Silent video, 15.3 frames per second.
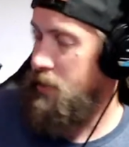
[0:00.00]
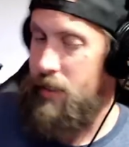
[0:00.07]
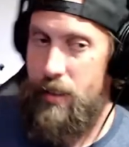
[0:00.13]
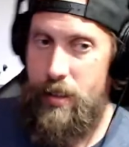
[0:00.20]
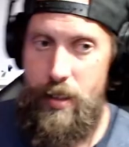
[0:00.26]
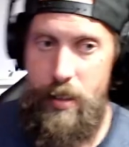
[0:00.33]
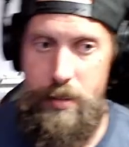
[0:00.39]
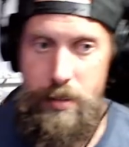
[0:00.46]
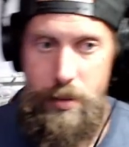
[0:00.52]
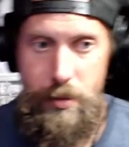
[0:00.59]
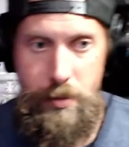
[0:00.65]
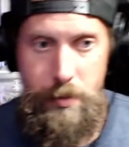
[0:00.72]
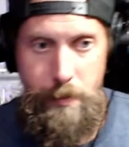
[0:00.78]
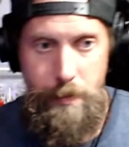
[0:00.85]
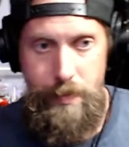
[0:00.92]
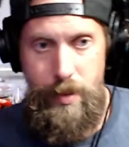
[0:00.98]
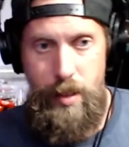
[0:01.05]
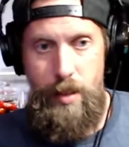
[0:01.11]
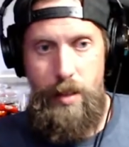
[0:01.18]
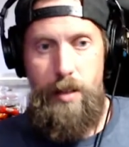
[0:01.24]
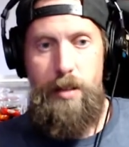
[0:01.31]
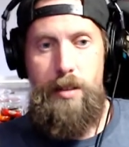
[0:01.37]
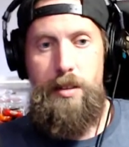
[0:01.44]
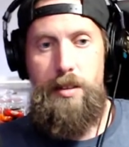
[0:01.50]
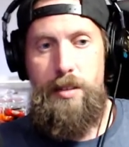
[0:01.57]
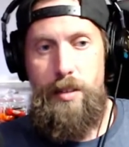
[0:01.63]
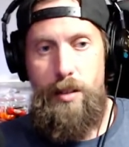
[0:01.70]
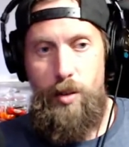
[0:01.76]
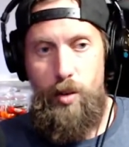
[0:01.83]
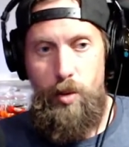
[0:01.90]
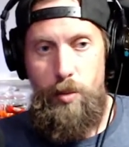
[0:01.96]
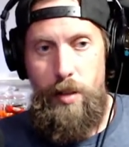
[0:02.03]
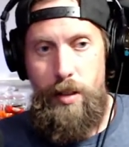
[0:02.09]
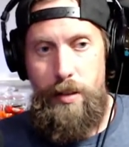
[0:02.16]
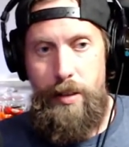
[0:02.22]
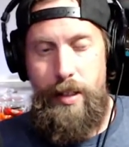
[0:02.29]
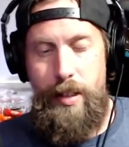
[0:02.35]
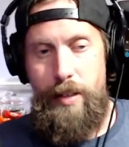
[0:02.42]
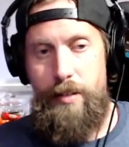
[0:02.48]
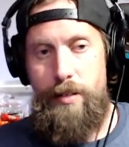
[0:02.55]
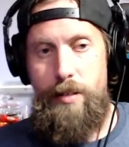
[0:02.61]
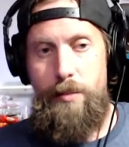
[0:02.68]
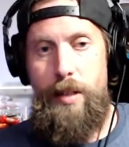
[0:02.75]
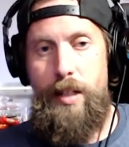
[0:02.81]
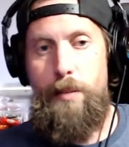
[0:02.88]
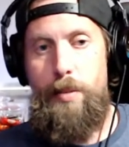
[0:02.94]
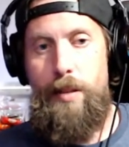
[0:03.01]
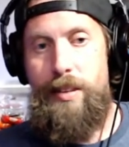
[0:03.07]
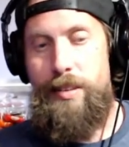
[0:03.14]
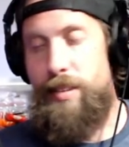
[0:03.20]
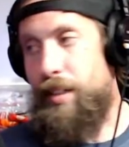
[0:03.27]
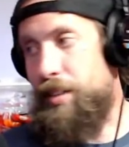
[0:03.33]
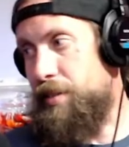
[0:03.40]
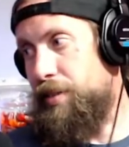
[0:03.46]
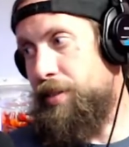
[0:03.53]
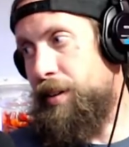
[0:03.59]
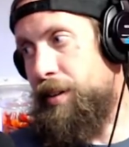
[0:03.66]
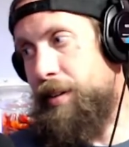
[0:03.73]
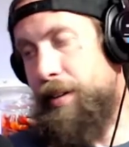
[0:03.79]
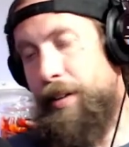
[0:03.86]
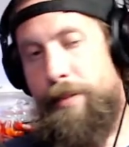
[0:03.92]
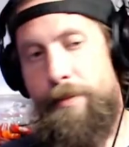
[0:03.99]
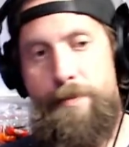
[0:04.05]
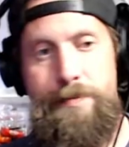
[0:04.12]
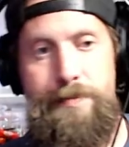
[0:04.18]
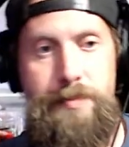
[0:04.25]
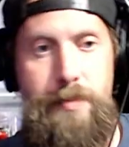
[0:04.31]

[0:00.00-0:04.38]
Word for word: room if I needed to. Just glue them all together and make a PlayStation 30.